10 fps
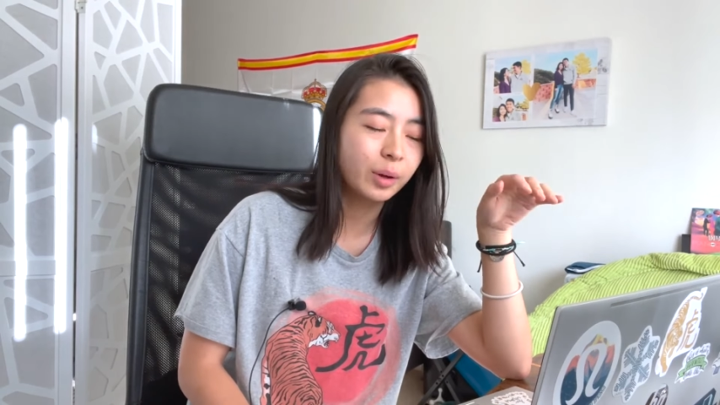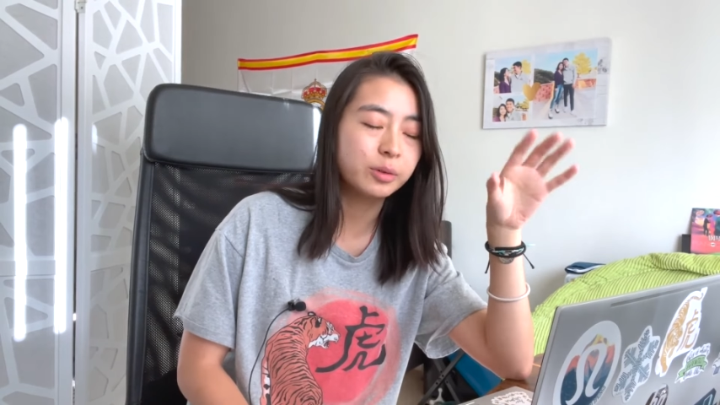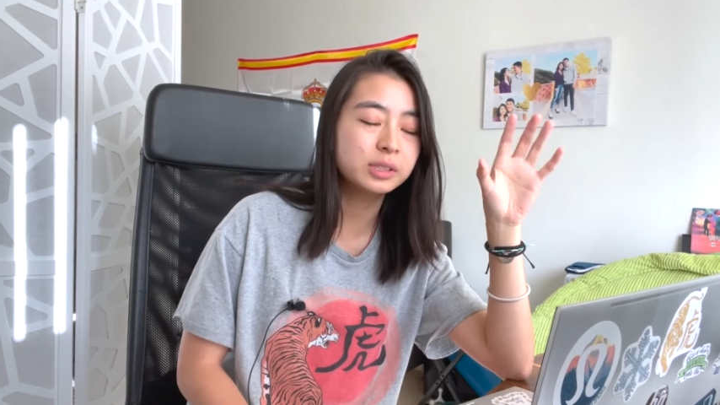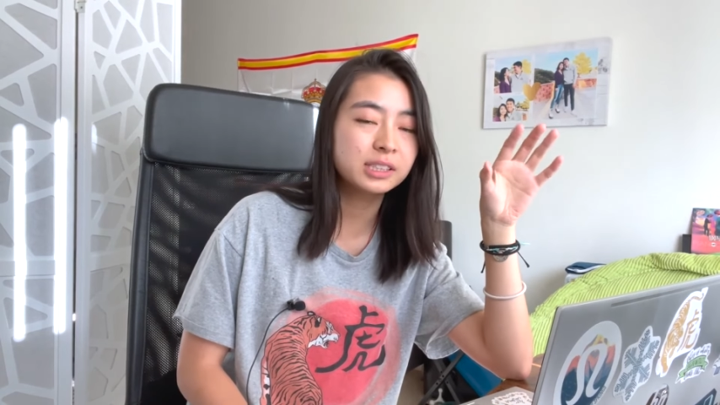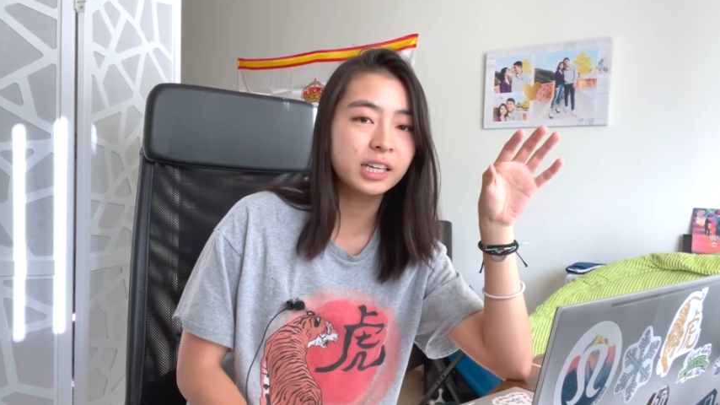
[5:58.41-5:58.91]
I
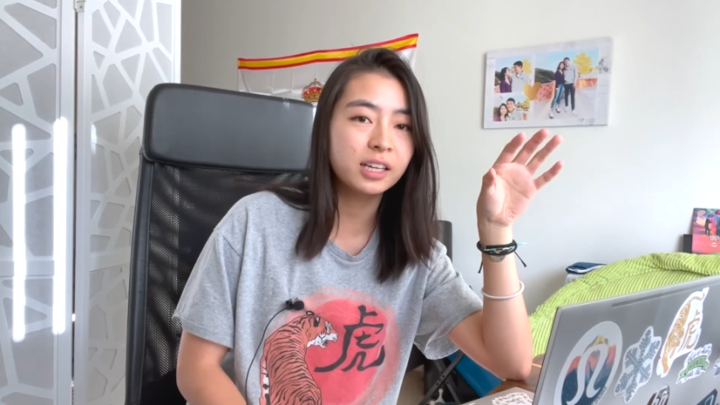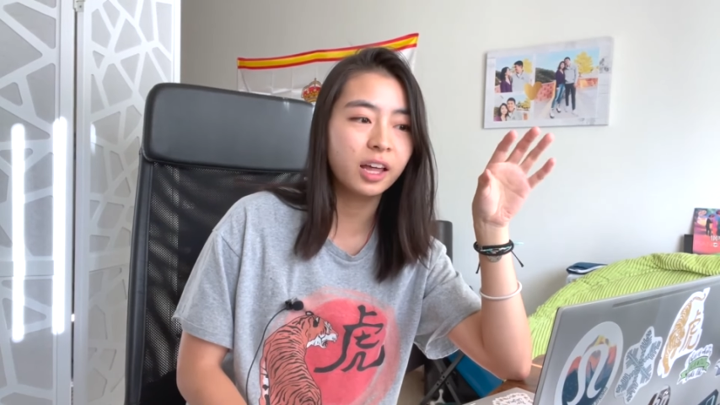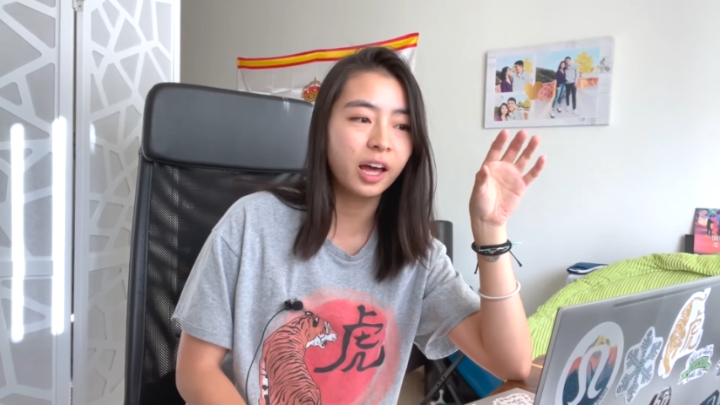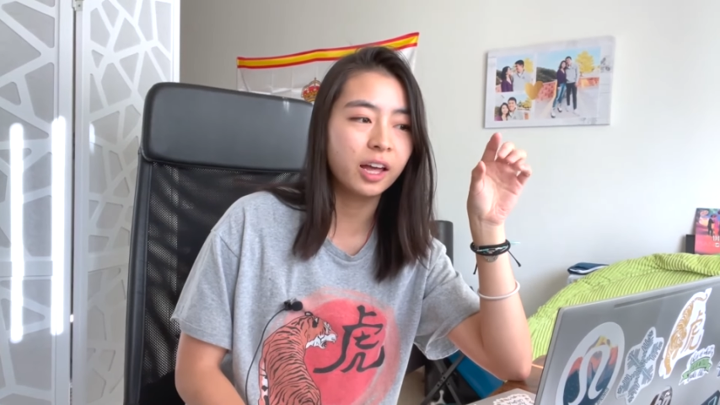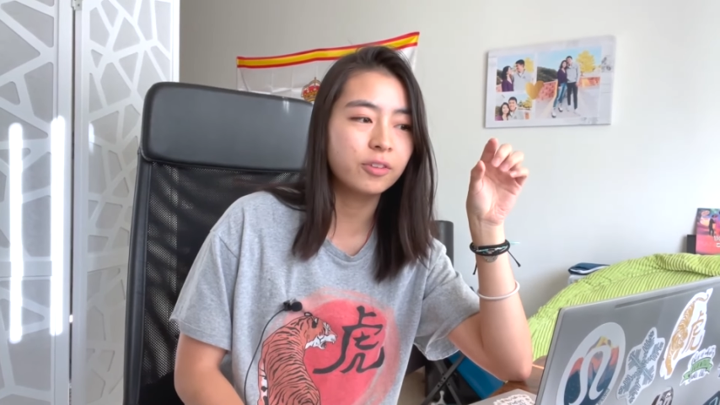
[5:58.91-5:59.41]
would say
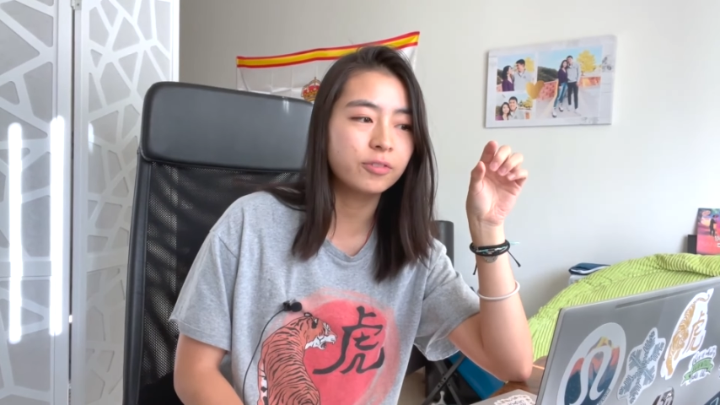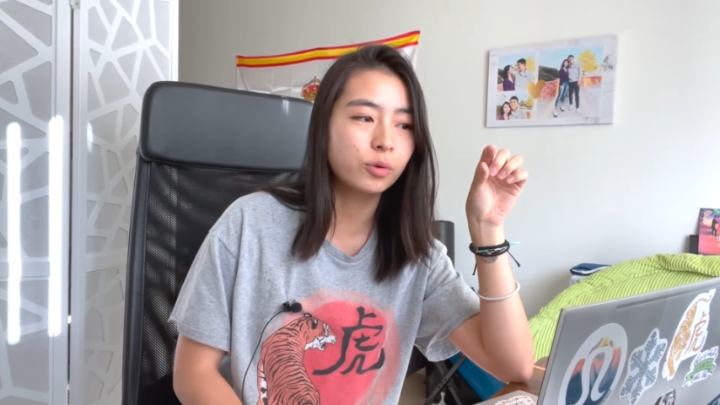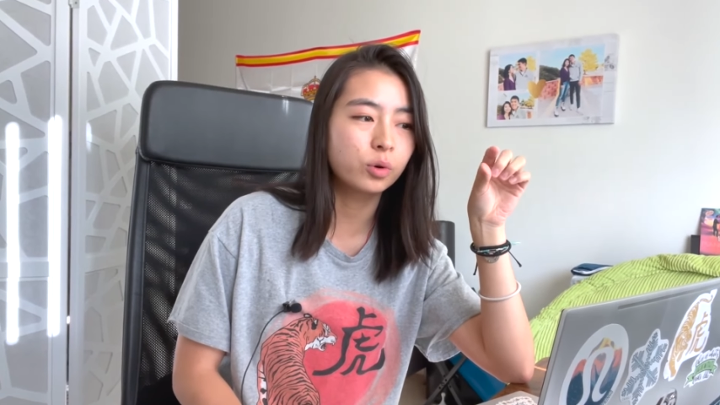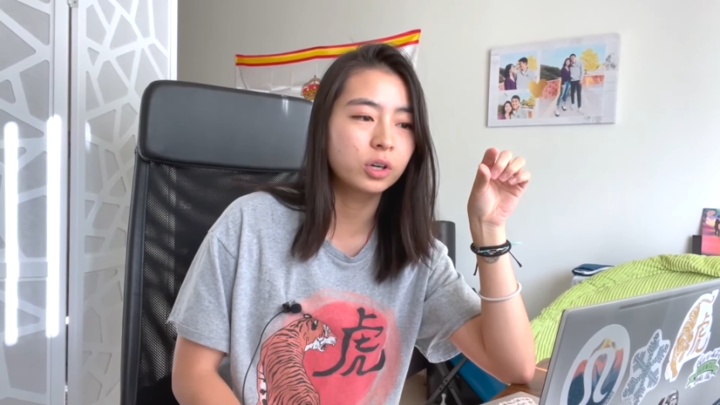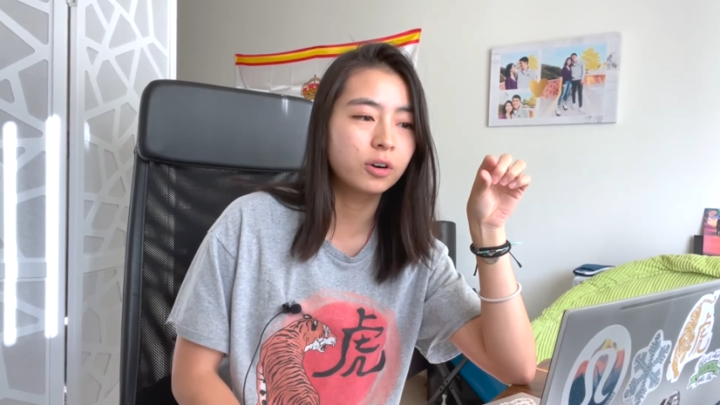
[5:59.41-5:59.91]
that
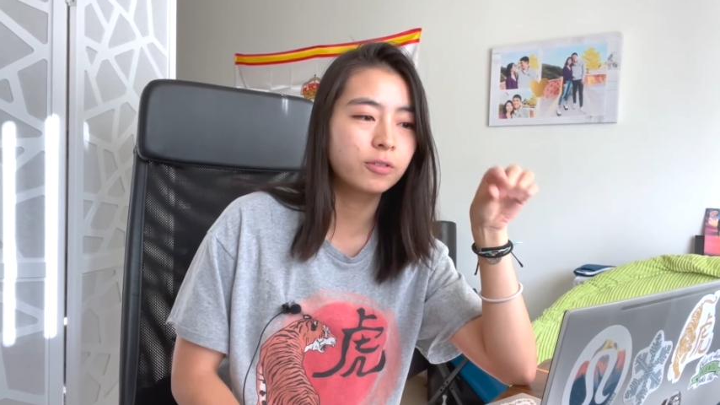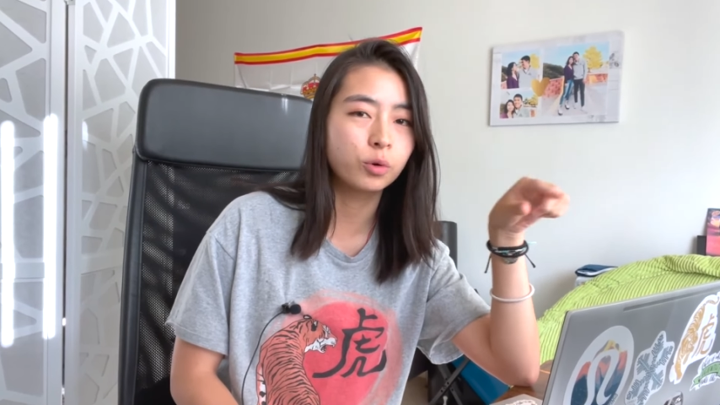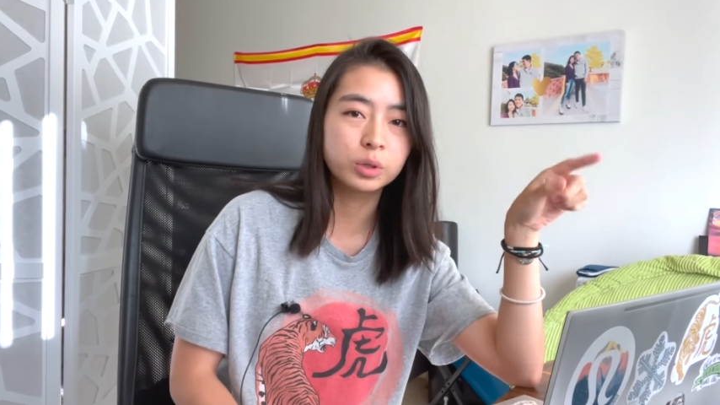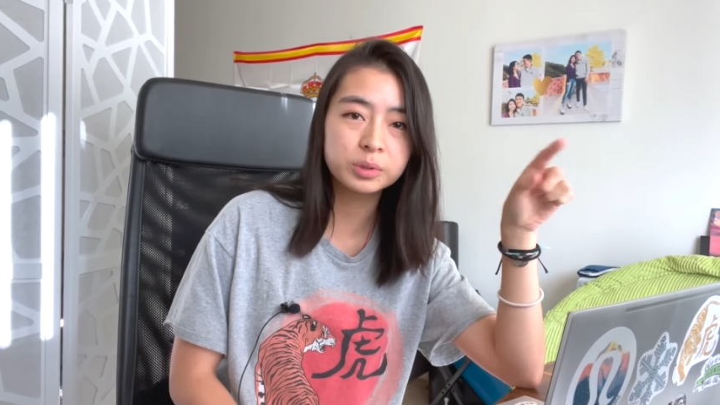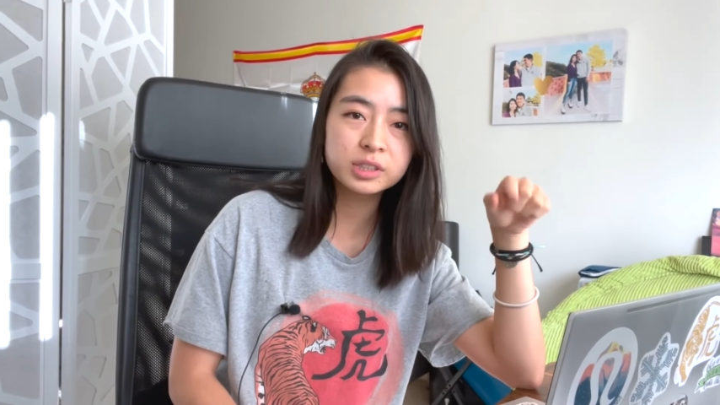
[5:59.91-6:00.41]
for
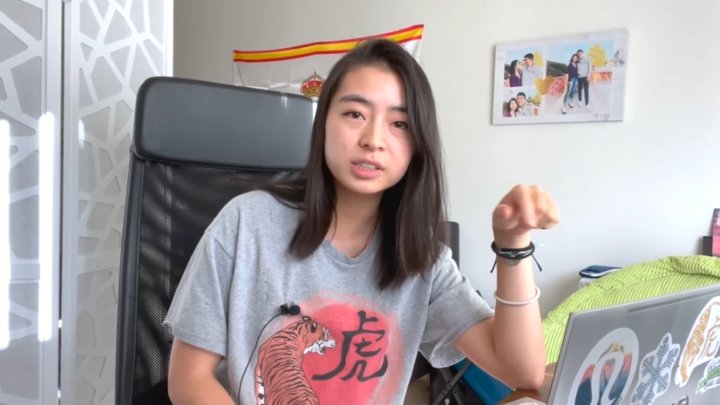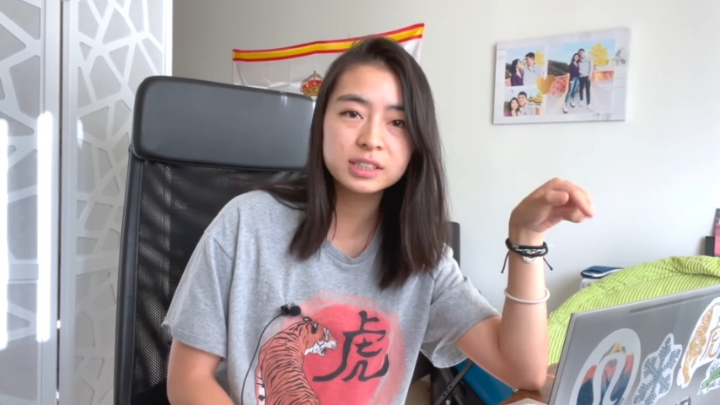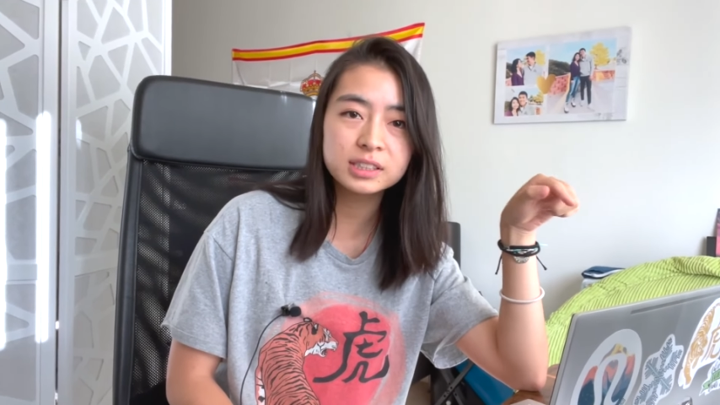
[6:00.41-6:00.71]
formulas